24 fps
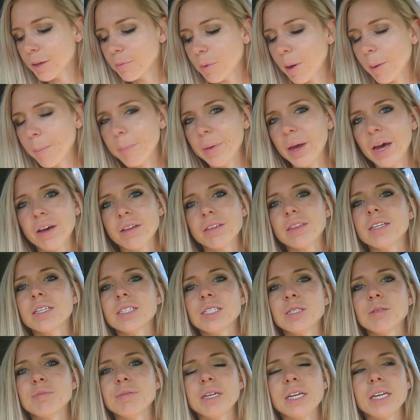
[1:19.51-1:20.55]
my mouth
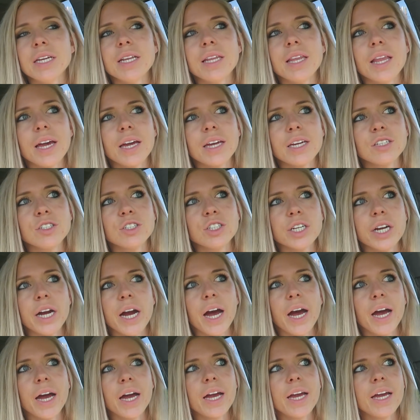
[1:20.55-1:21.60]
has been like
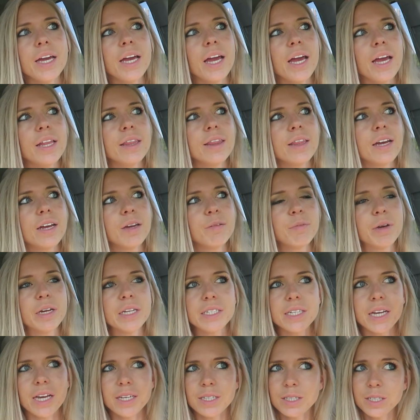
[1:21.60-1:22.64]
dry and like my
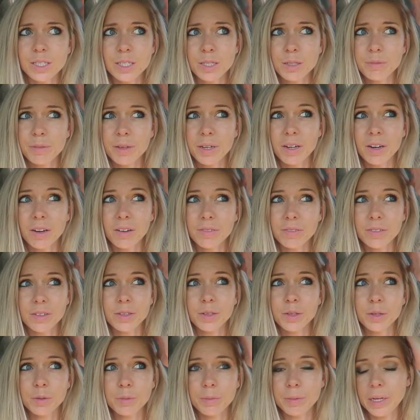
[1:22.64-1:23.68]
taste has been off a
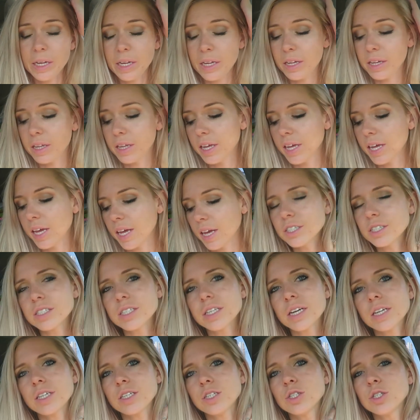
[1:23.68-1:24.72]
little bit.
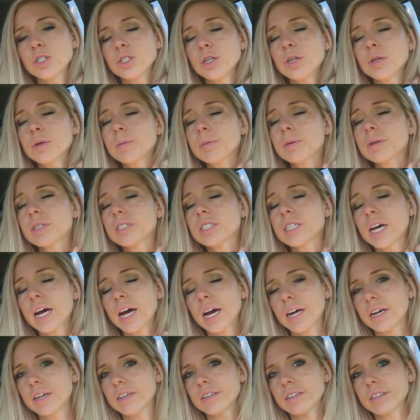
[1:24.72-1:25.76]
Just like super
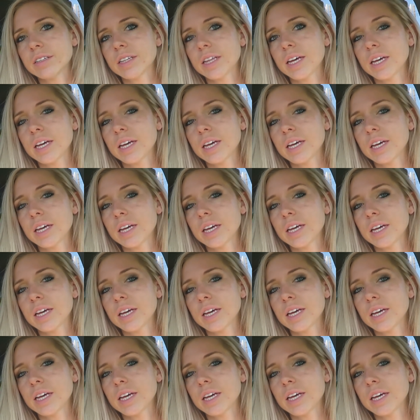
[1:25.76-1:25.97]
tired.